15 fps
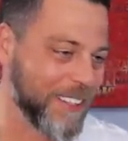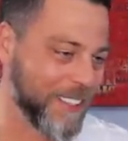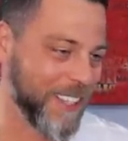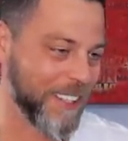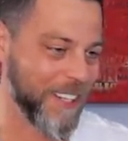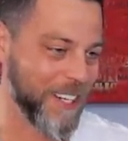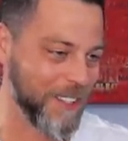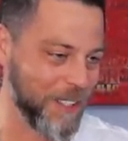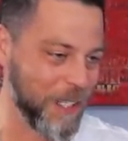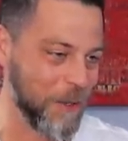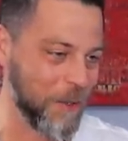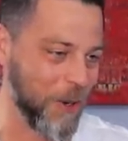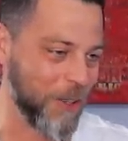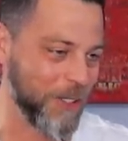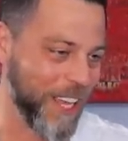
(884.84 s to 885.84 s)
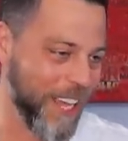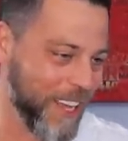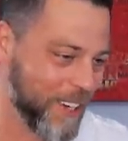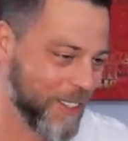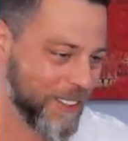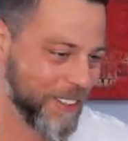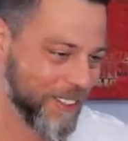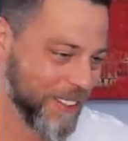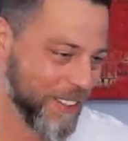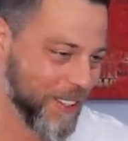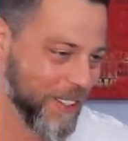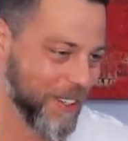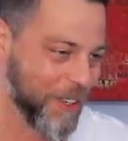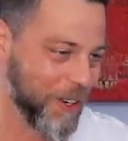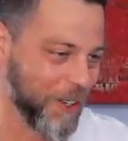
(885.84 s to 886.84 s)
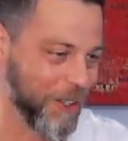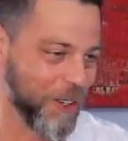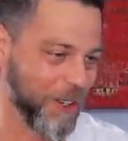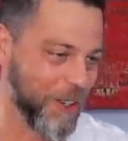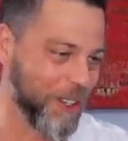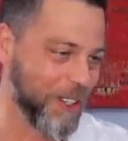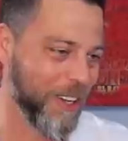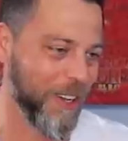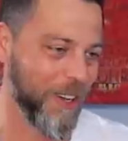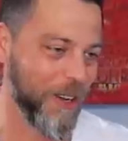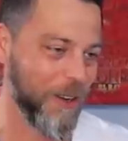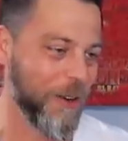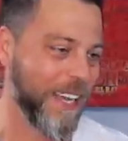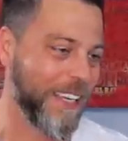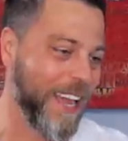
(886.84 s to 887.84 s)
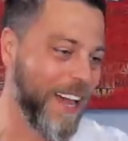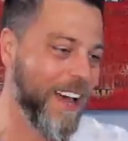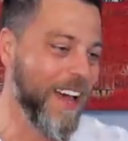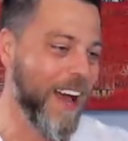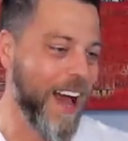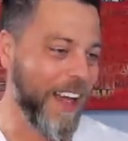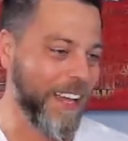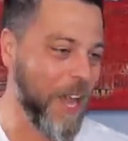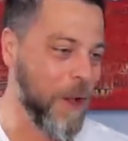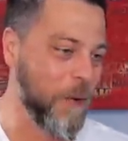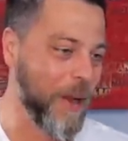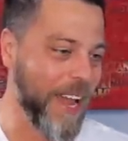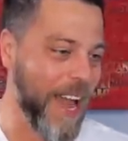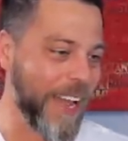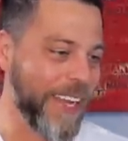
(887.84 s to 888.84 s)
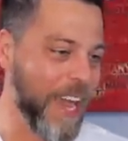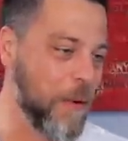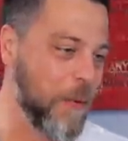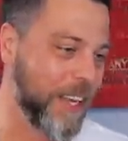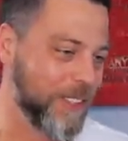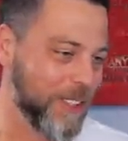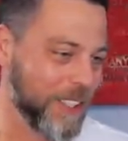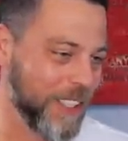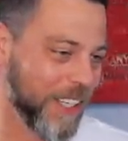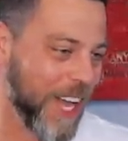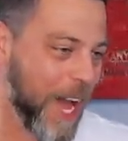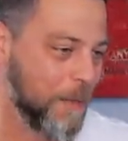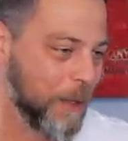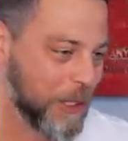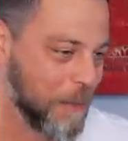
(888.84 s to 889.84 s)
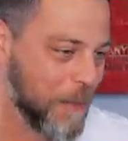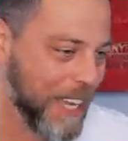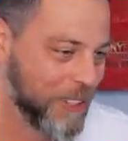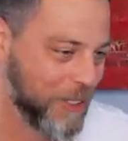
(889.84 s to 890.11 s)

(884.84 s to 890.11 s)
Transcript: guys sit there and deal with all the haters? Oh no oh no oh I can't I can't wait I can't wait to see the comments on